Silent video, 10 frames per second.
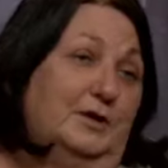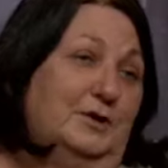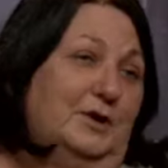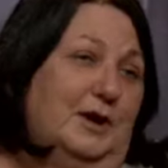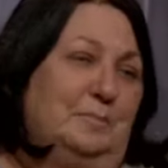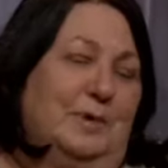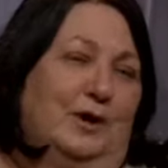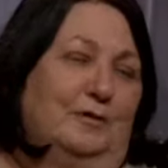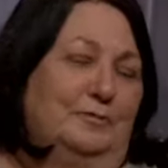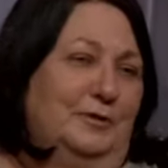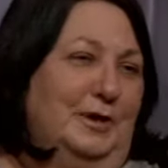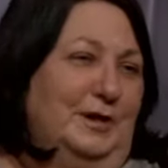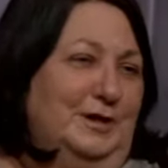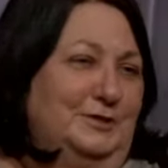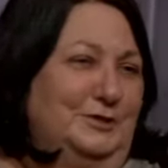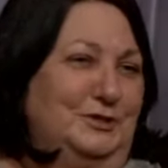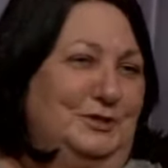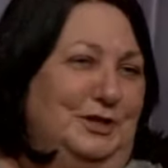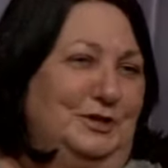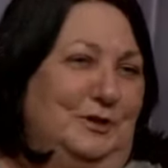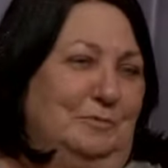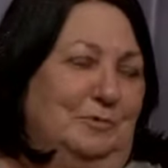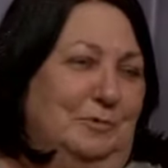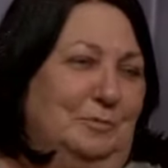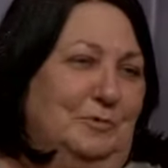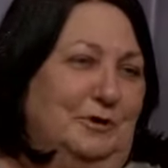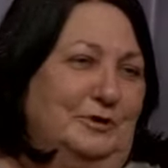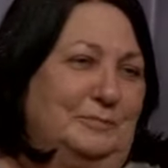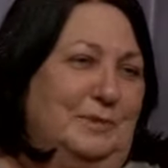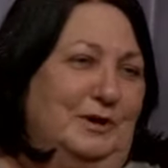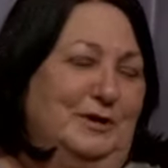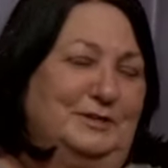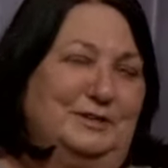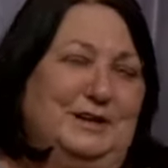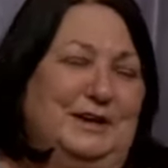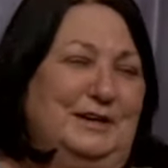Do you know how powerful that is to send home a report to parents